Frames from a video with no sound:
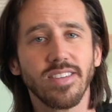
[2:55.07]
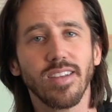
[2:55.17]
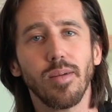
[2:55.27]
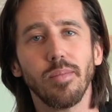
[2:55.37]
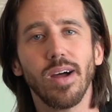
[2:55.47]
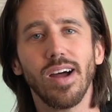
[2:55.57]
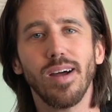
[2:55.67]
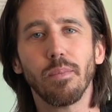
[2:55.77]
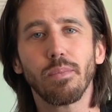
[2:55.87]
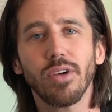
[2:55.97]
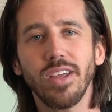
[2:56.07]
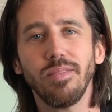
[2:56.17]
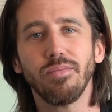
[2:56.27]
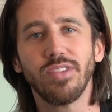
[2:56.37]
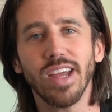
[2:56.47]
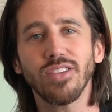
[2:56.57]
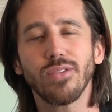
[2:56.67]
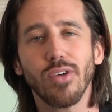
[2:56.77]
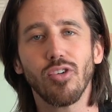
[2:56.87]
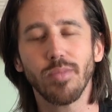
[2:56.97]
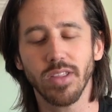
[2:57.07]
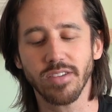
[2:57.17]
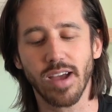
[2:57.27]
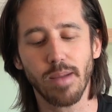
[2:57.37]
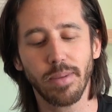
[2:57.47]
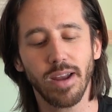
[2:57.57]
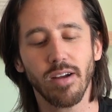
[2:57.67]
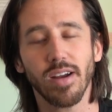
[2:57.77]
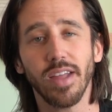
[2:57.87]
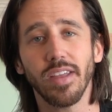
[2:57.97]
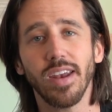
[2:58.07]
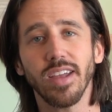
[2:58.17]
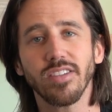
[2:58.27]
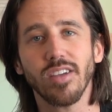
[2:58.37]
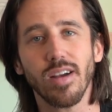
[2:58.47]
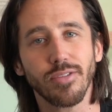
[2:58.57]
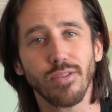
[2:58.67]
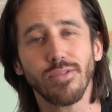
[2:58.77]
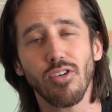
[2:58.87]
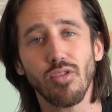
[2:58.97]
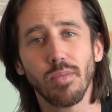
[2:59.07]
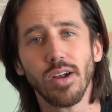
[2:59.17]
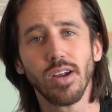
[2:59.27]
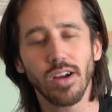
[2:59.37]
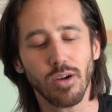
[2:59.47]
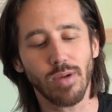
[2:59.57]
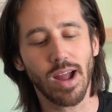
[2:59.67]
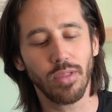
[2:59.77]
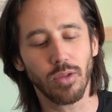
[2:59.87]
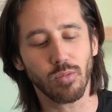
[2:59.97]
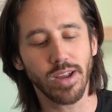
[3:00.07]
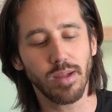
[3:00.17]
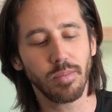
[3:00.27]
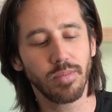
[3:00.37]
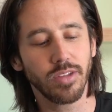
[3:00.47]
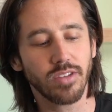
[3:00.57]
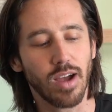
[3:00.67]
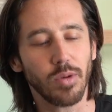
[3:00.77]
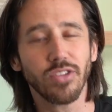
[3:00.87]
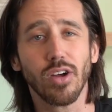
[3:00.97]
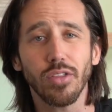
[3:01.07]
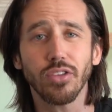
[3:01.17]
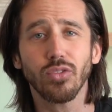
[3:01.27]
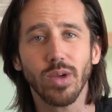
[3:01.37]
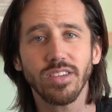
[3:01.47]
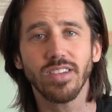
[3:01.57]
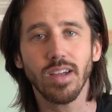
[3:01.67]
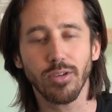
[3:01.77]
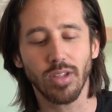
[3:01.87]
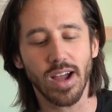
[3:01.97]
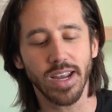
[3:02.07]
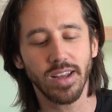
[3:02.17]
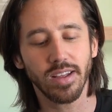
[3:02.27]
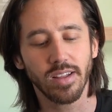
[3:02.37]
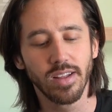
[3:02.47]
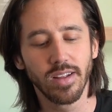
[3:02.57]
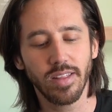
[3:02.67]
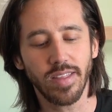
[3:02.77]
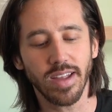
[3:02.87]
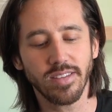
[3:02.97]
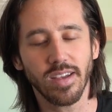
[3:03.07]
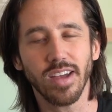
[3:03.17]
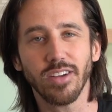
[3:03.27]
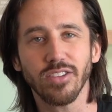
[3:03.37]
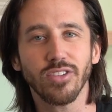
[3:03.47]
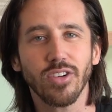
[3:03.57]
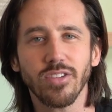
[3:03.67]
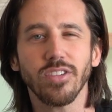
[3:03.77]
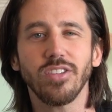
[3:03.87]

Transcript: some um, pretty dense foam in the top here, and then a softer foam around the rim. It's got what it's called the sweat saver lining that uh, doesn't start to